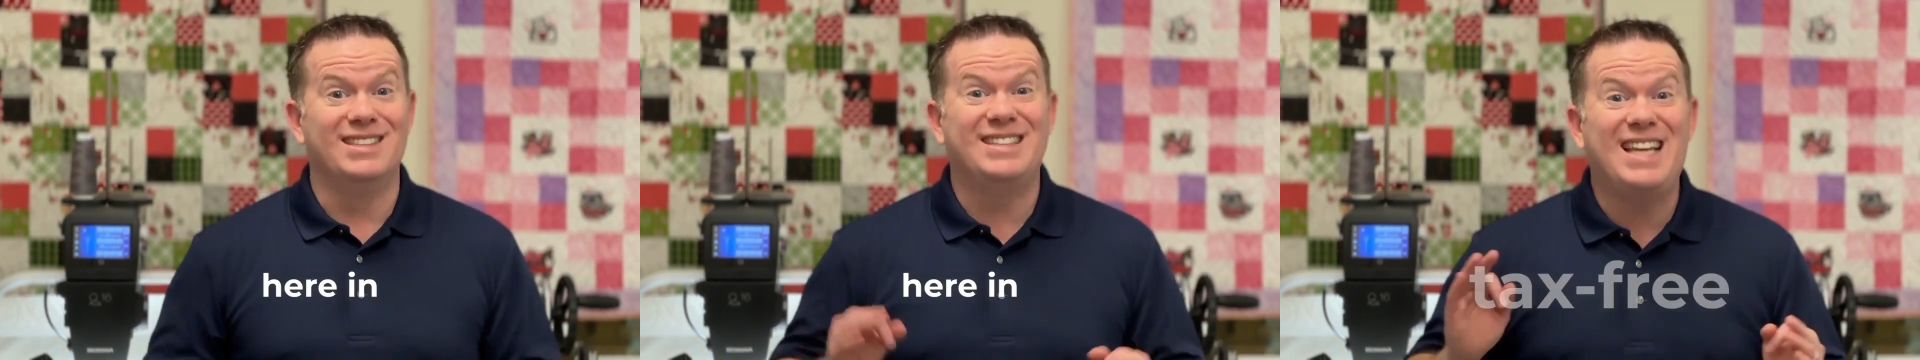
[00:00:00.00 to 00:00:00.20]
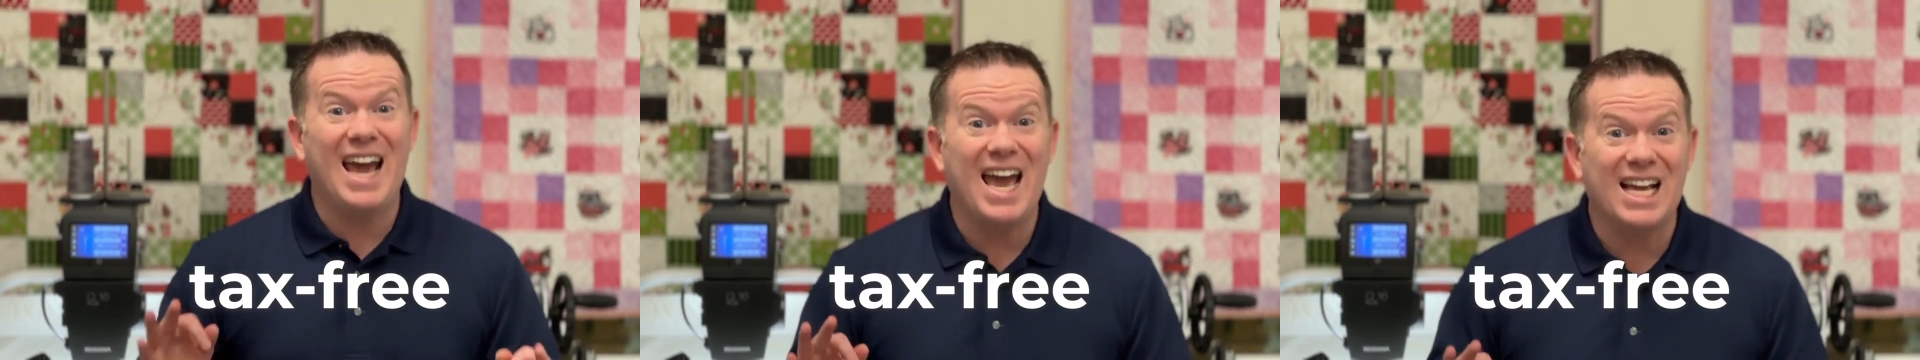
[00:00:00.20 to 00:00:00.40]

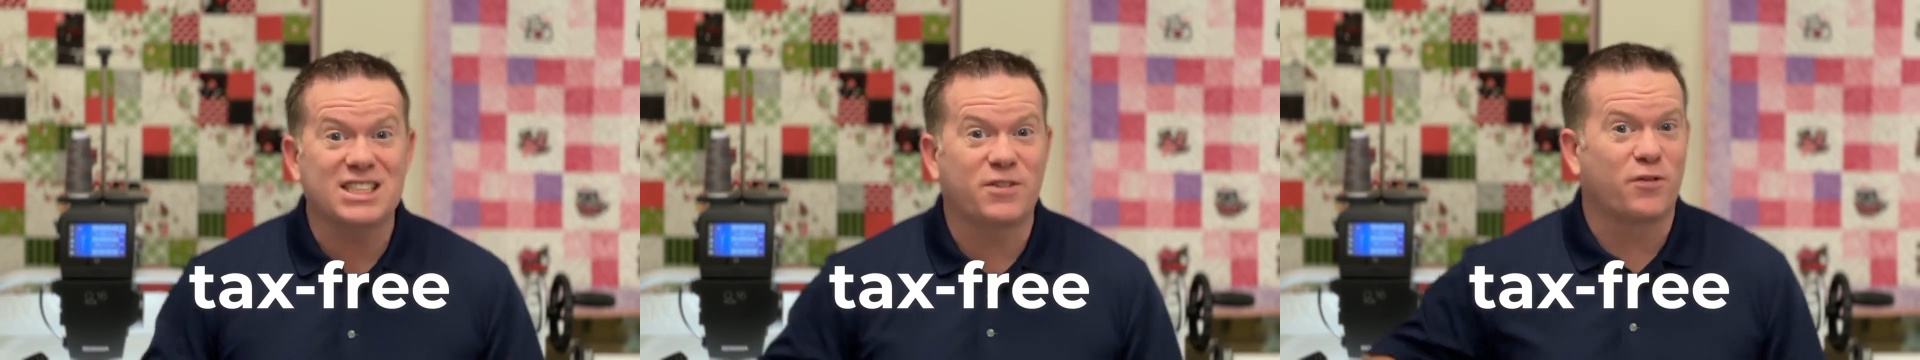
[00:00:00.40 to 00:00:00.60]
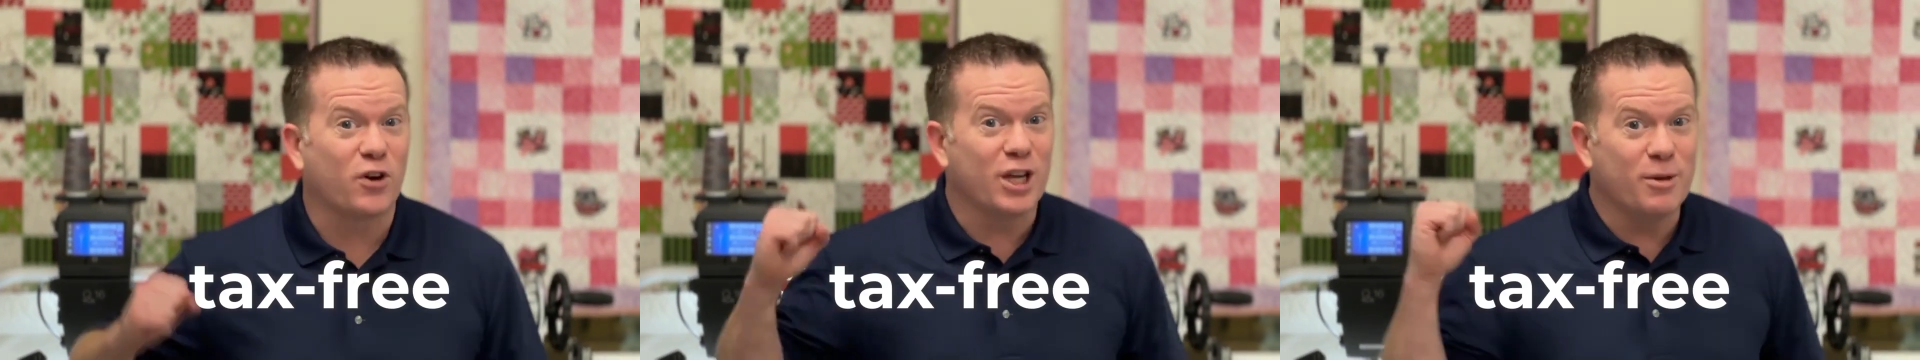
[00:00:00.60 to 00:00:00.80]

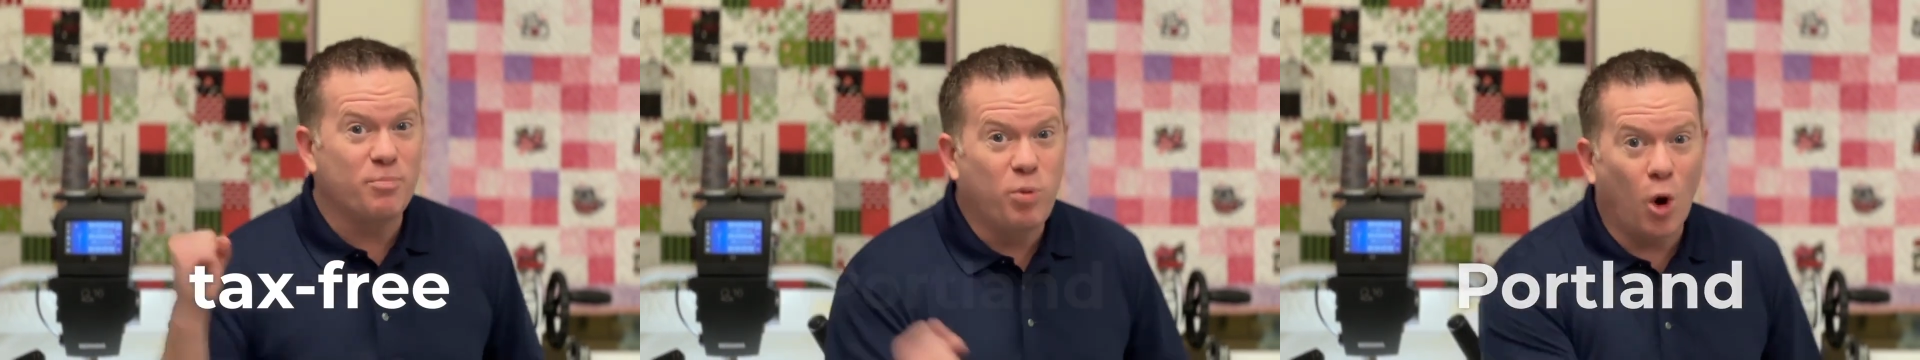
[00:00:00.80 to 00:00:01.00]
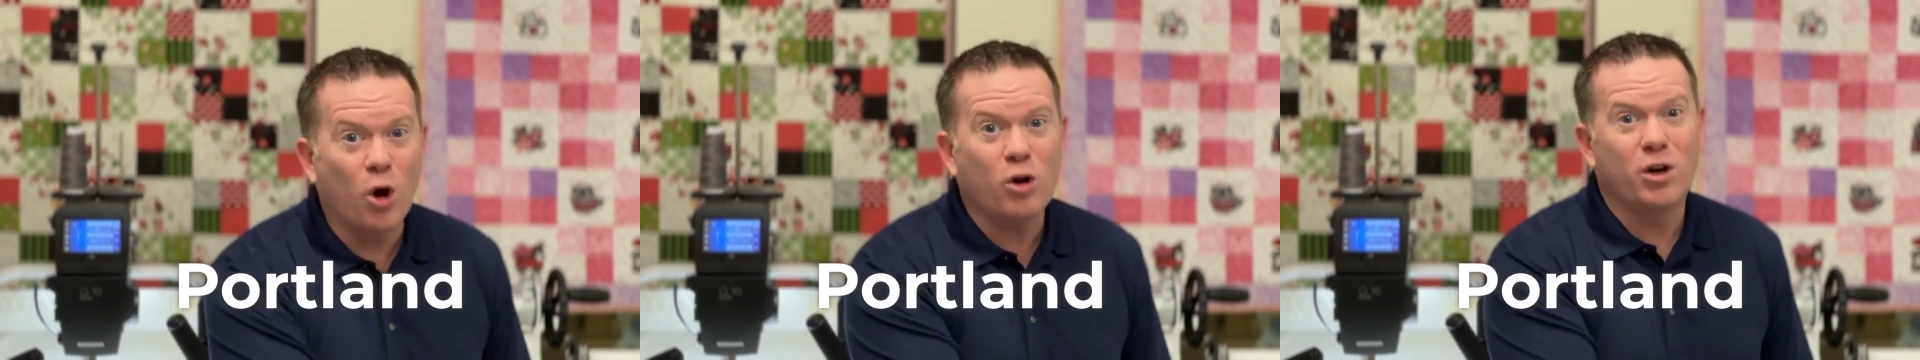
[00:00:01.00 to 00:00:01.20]
tax-free
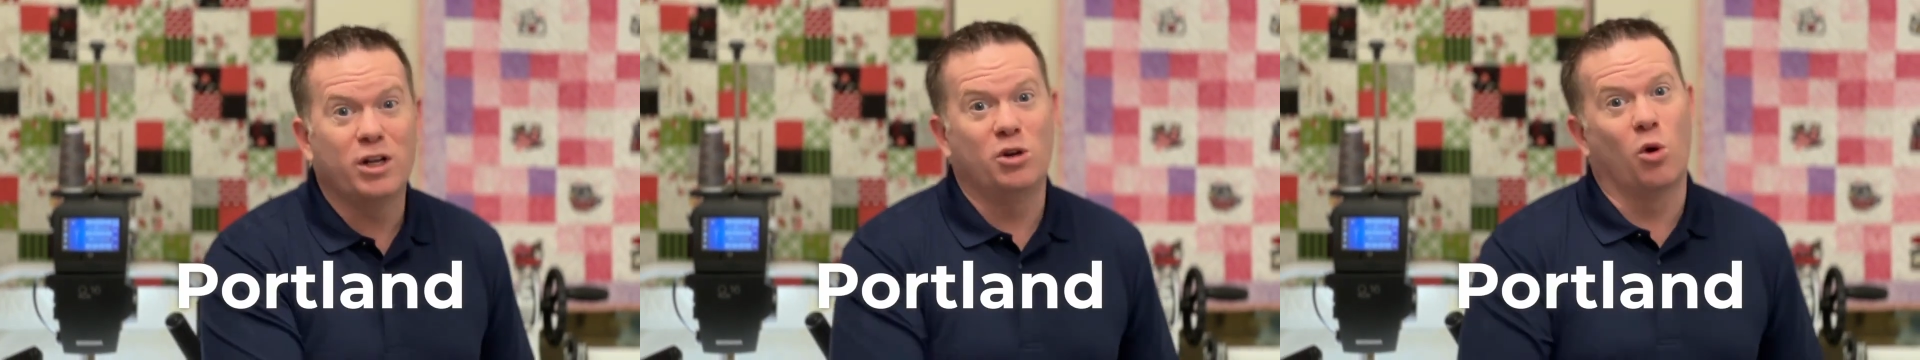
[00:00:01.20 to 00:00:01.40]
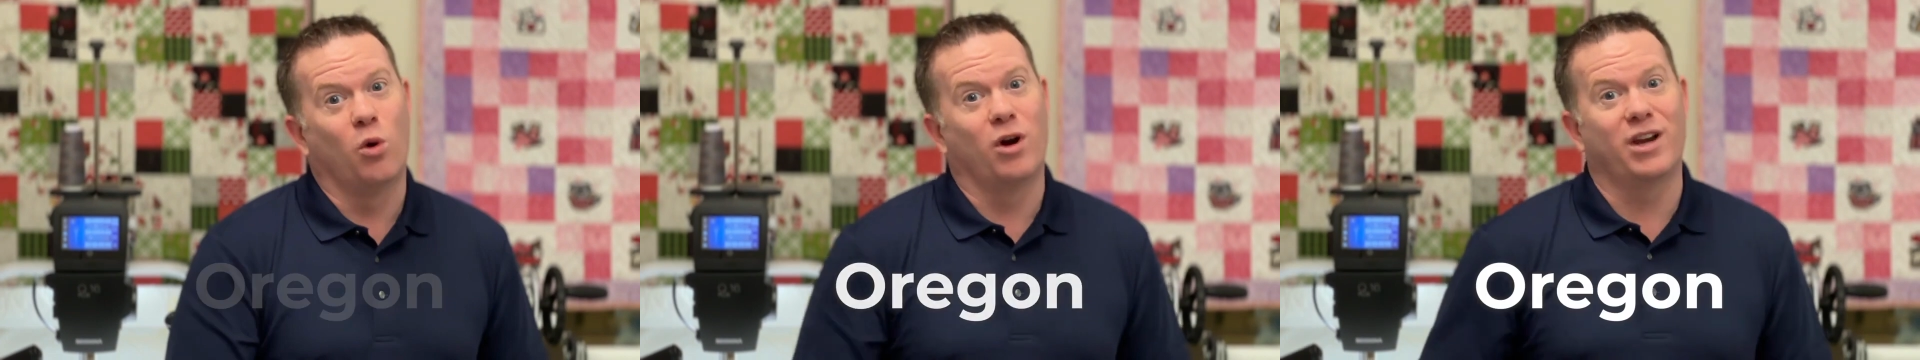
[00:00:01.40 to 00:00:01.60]

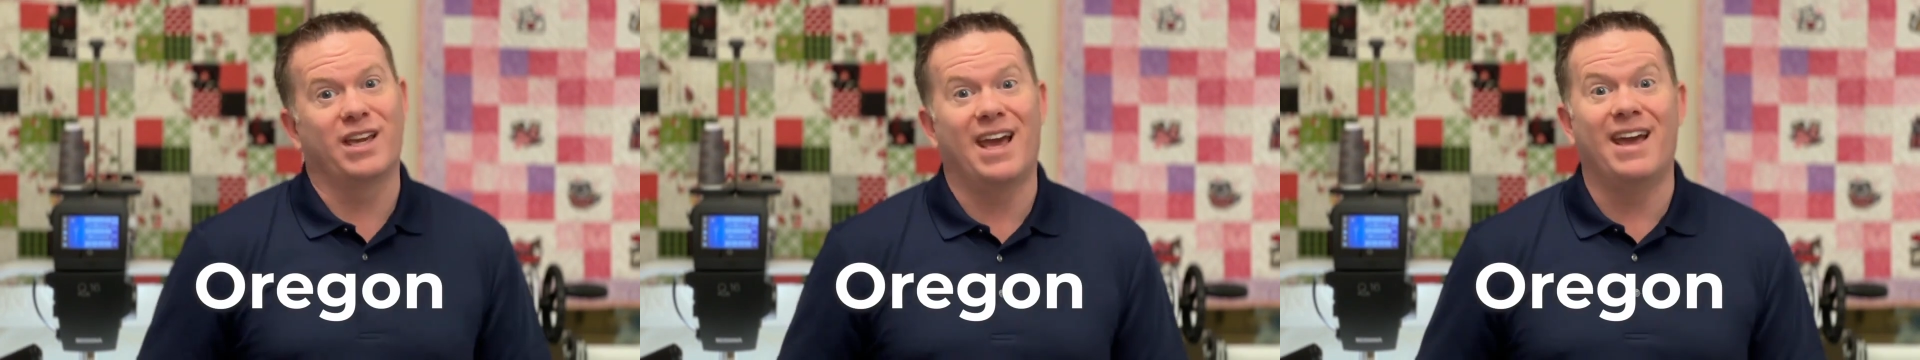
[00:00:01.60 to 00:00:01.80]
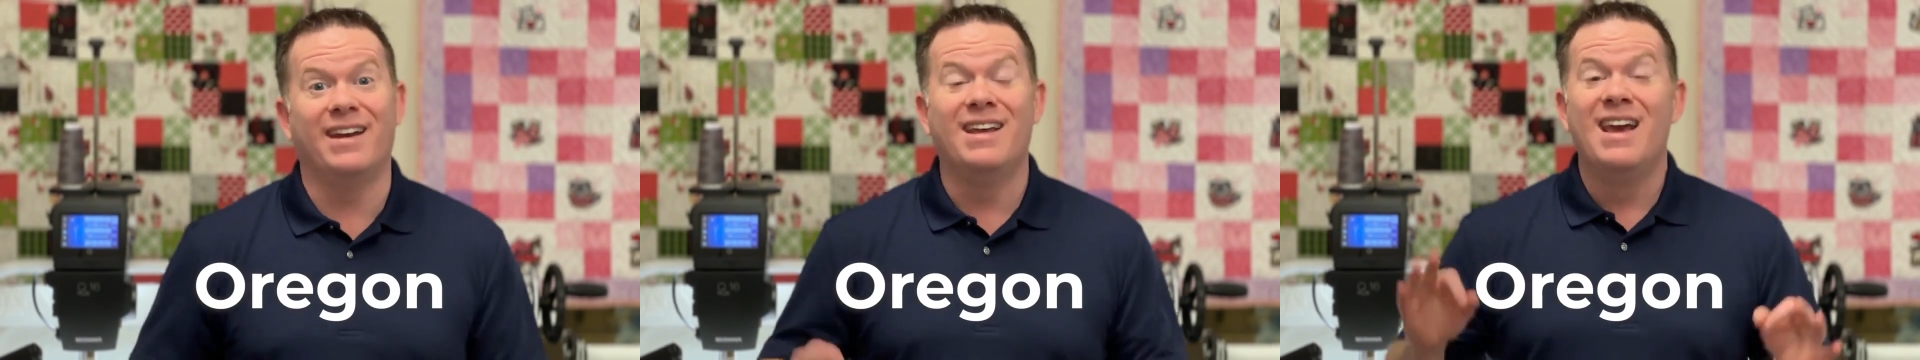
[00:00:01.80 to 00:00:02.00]
Portland,
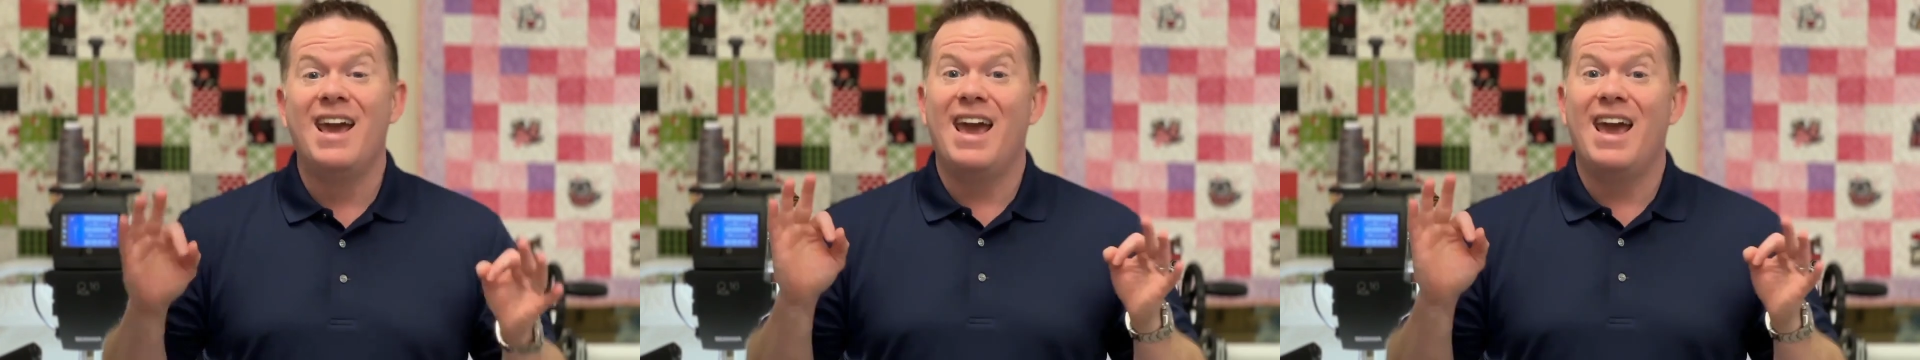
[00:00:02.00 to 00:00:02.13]
Oregon,